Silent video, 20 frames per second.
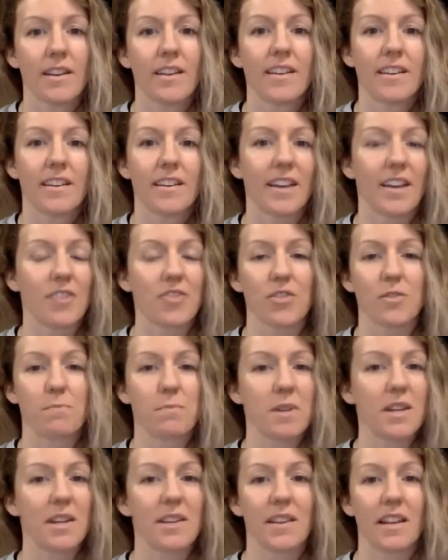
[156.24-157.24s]
yeah, just
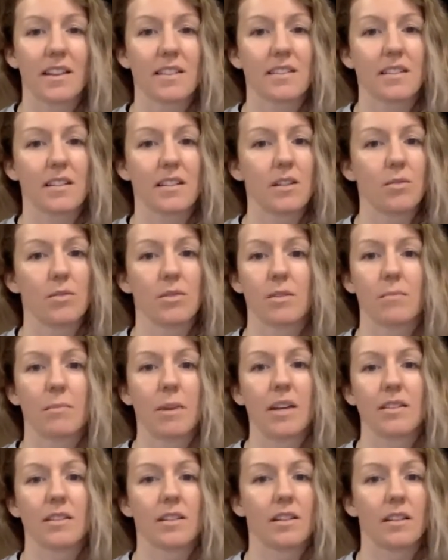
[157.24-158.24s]
being in that city was
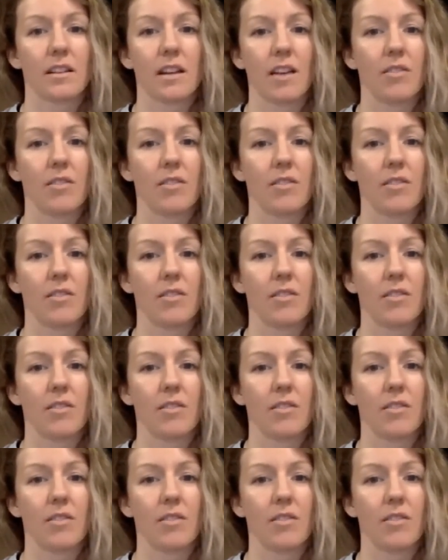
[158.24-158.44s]
amazing.